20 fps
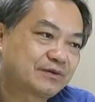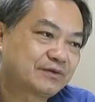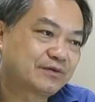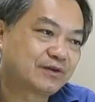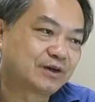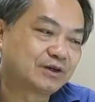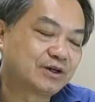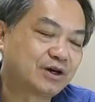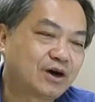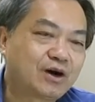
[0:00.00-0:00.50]

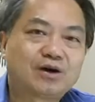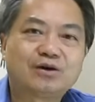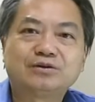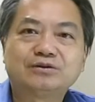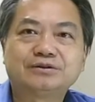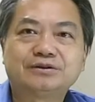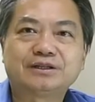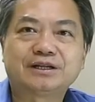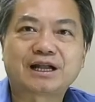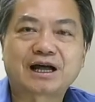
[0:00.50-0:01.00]
for your
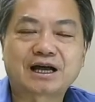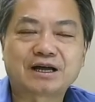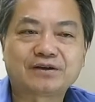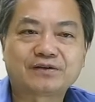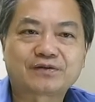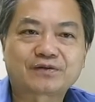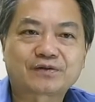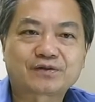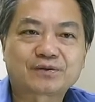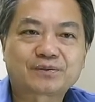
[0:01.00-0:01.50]
whole
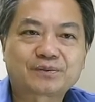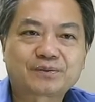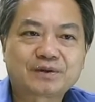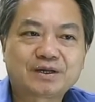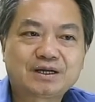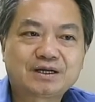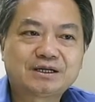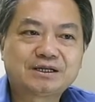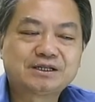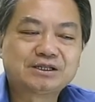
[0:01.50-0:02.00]
life.
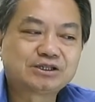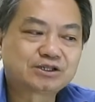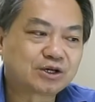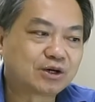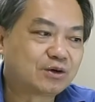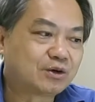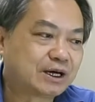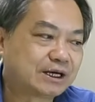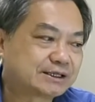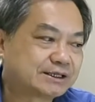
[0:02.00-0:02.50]

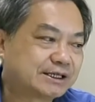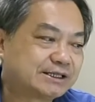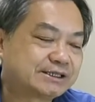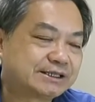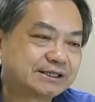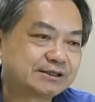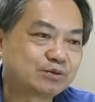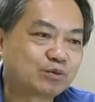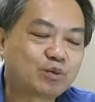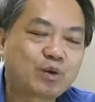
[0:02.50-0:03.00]
So
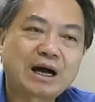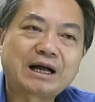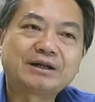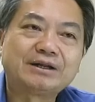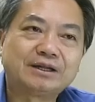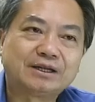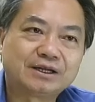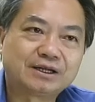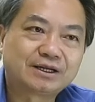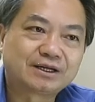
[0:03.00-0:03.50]
this is
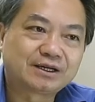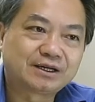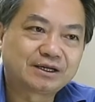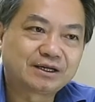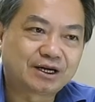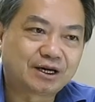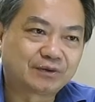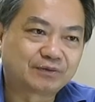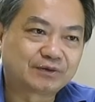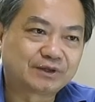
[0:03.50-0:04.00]
one
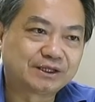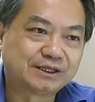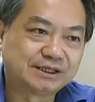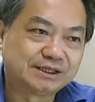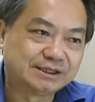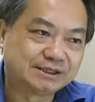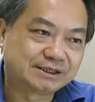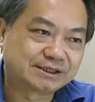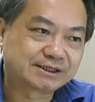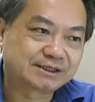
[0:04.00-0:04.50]
of
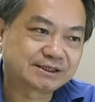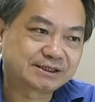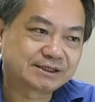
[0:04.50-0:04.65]
the